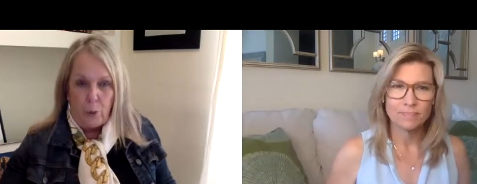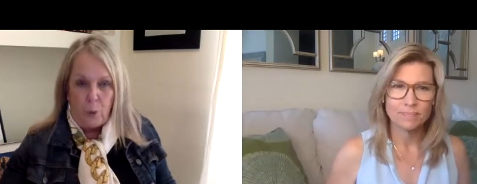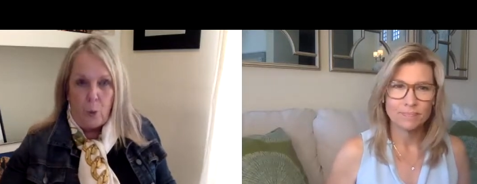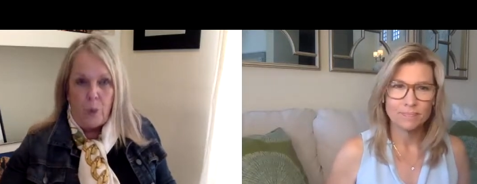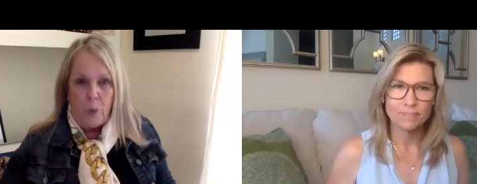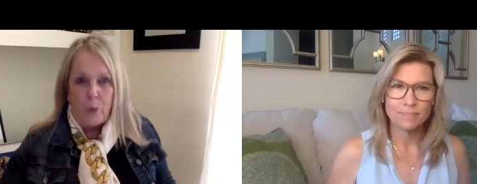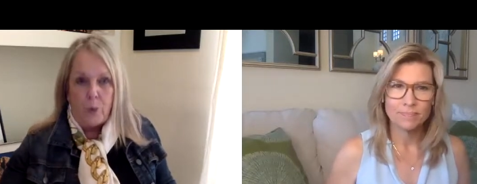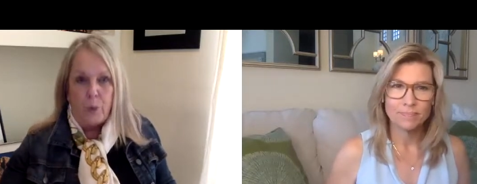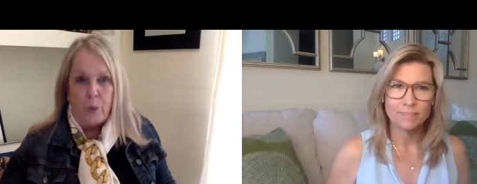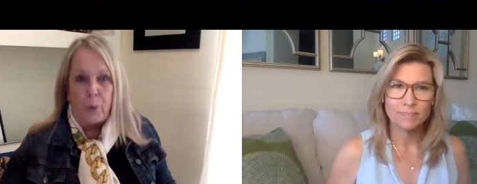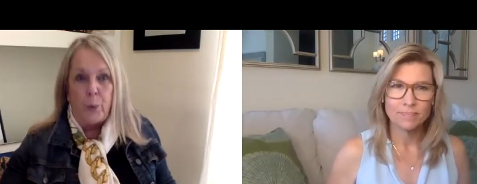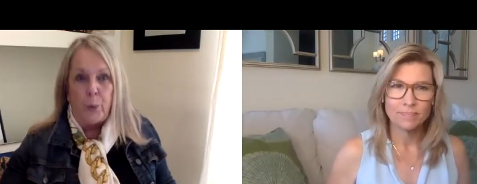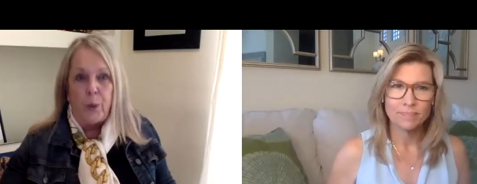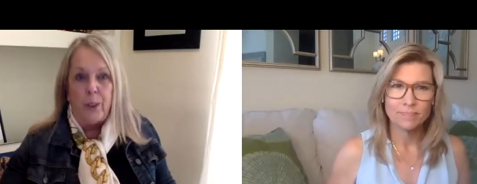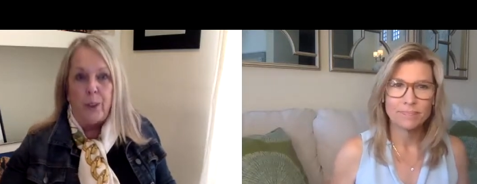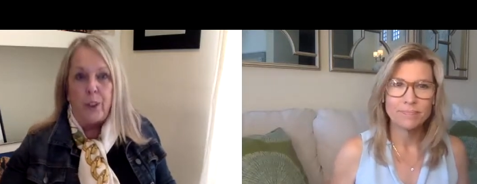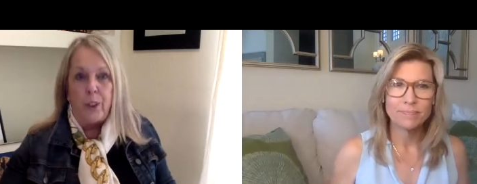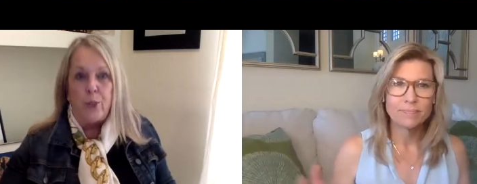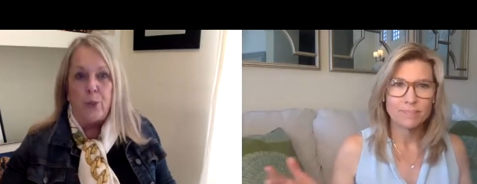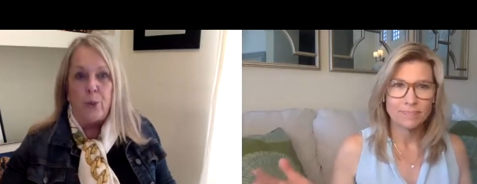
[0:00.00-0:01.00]
Speaker 1: what's
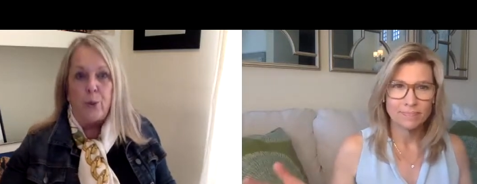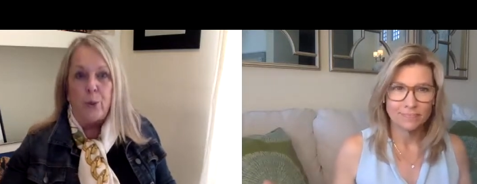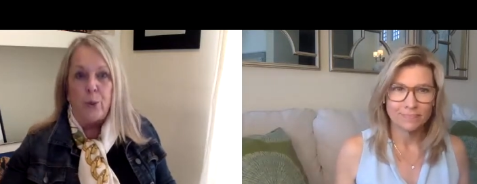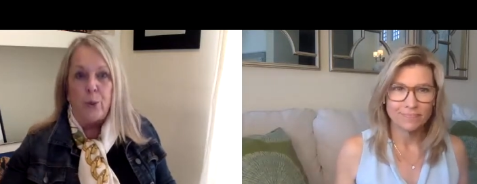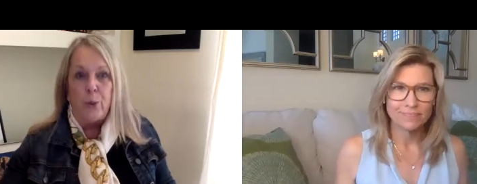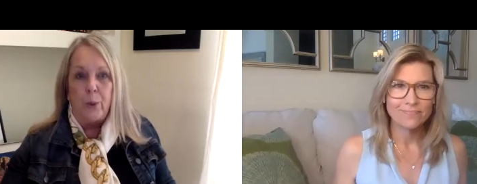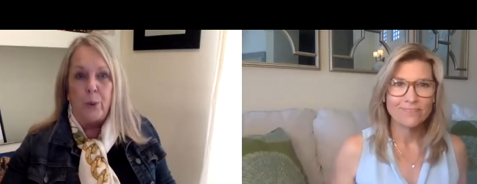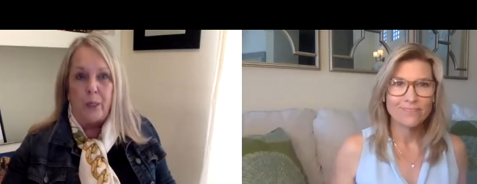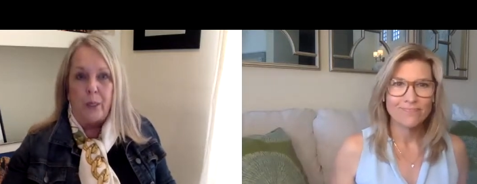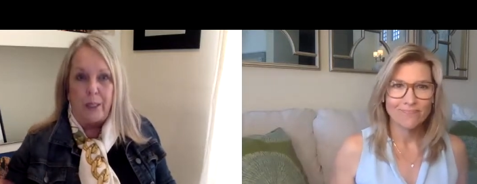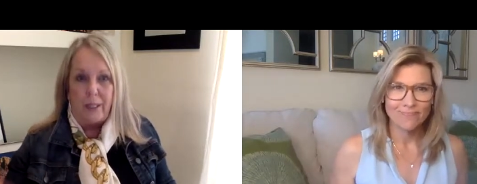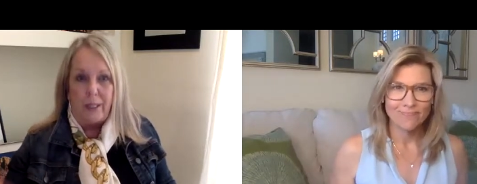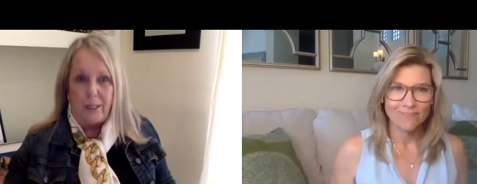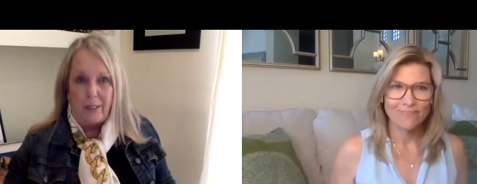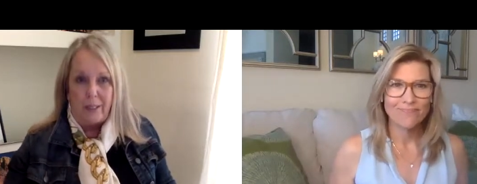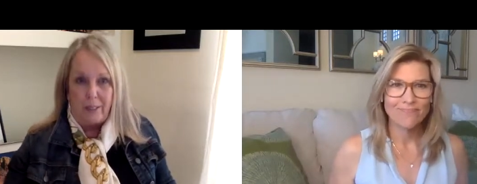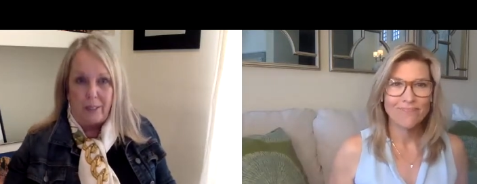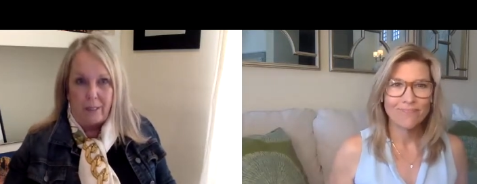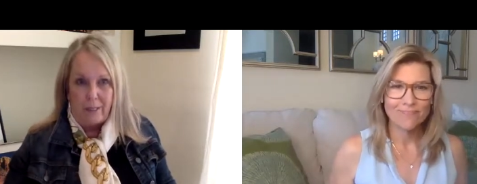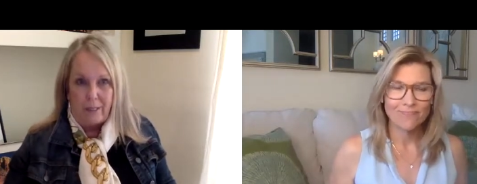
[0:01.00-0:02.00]
really truly
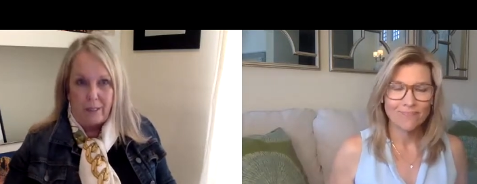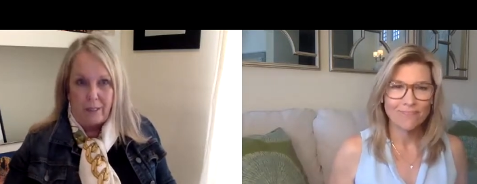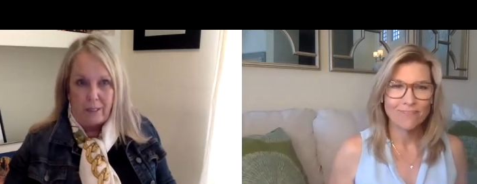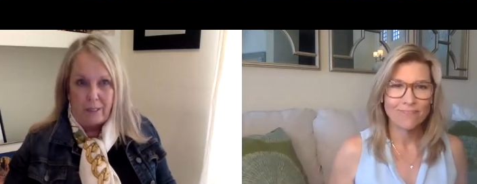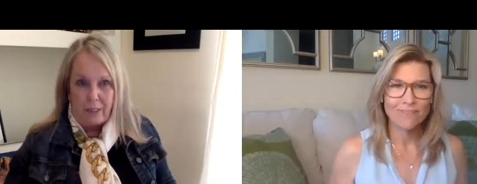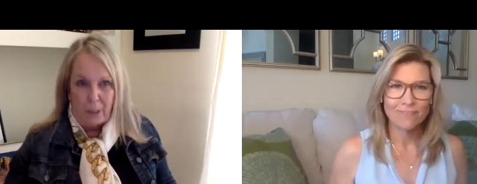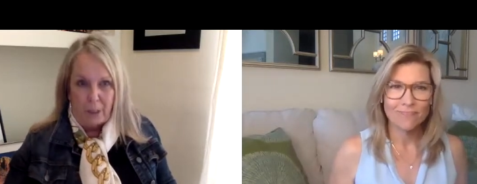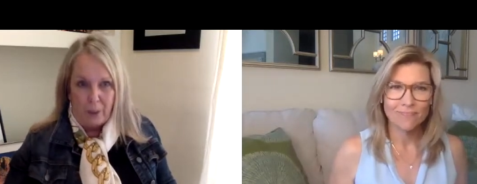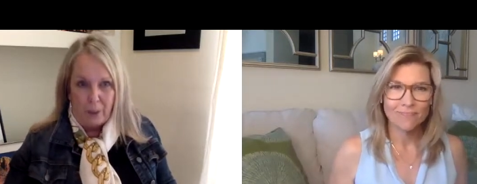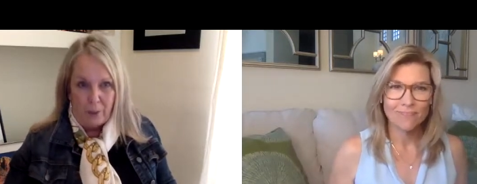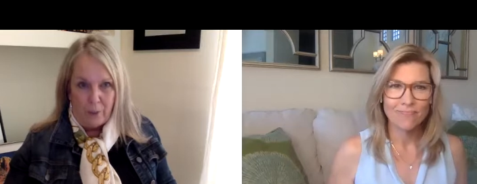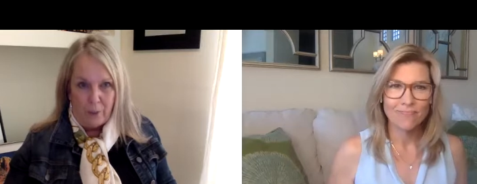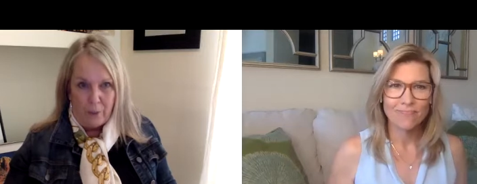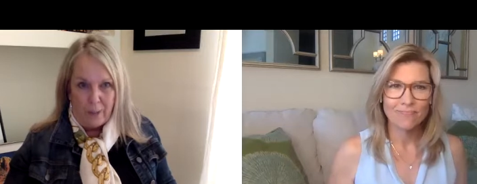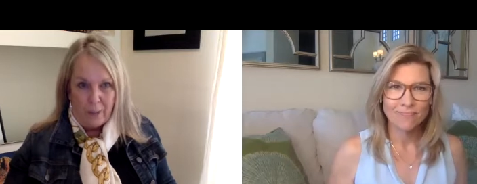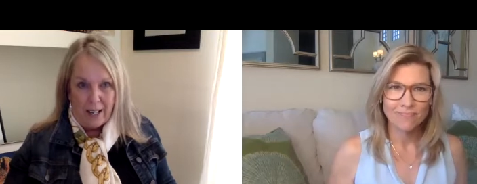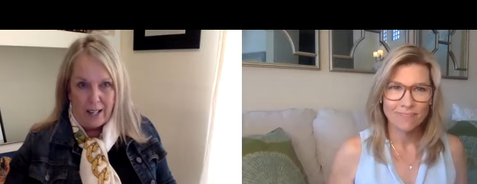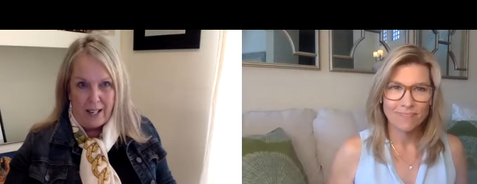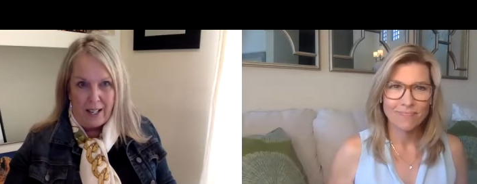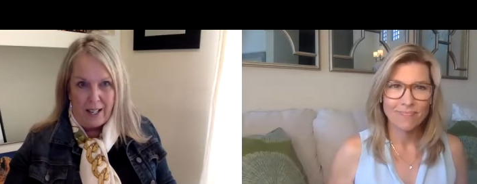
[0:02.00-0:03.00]
here for
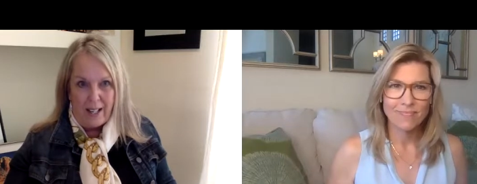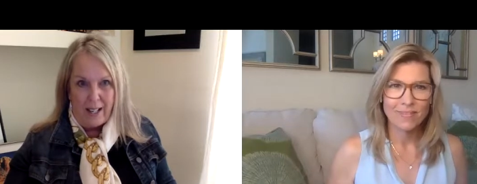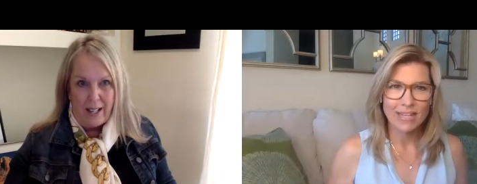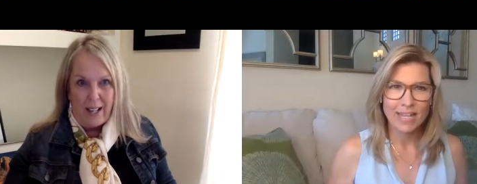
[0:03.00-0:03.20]
me.